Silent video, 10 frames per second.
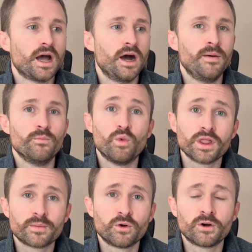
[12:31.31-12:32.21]
One of
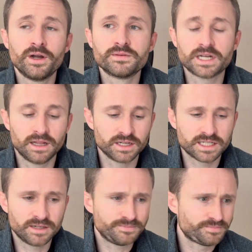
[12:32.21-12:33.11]
the programs I looked
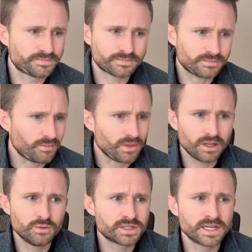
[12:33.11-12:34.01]
at,
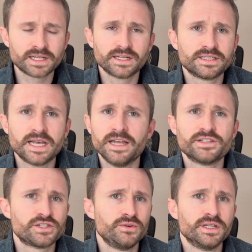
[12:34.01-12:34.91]
it was like 10
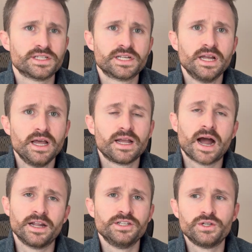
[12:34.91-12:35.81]
students
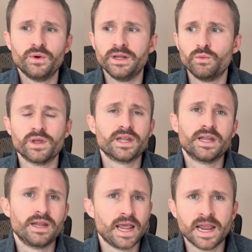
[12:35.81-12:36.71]
got into it with
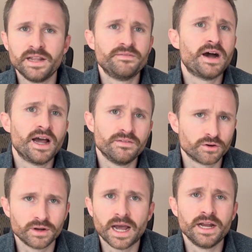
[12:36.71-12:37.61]
an 85
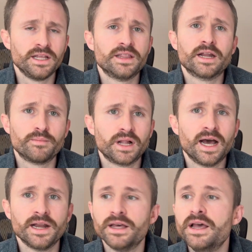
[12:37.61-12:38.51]
or 90 that
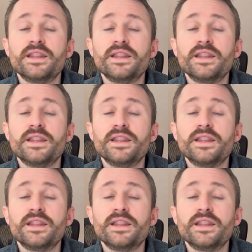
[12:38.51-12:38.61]
applied.